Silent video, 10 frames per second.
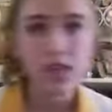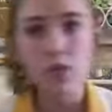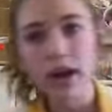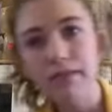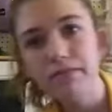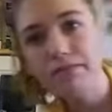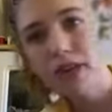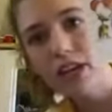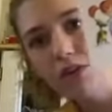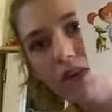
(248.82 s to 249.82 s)
this one,
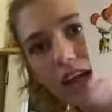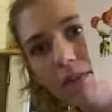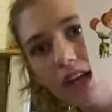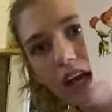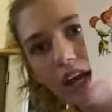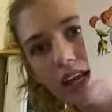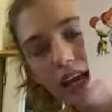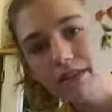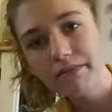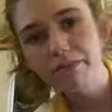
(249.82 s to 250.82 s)
but I don't think anybody got it
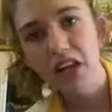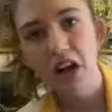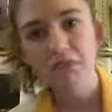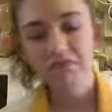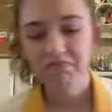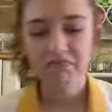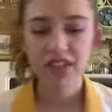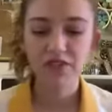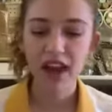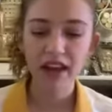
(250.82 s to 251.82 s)
yet. You know,
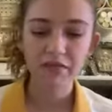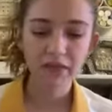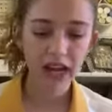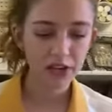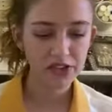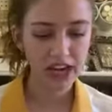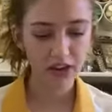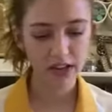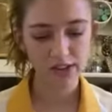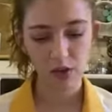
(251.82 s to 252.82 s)
that's fine. I understand
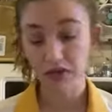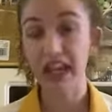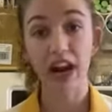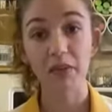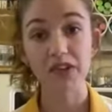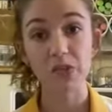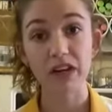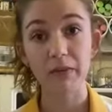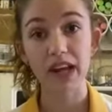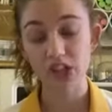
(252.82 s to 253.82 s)
you guys only care about
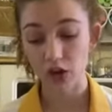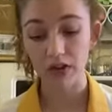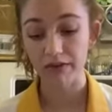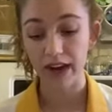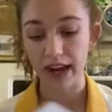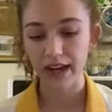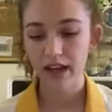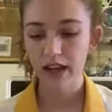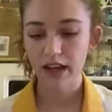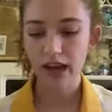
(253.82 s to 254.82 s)
Sweetie Belle. It's totally fine.
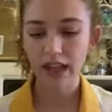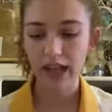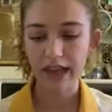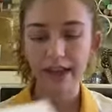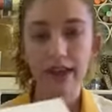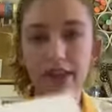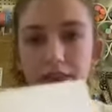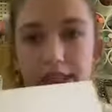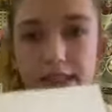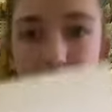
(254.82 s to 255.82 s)
Not like
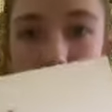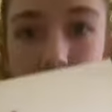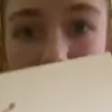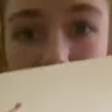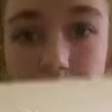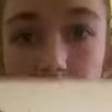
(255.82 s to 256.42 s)
this is my latest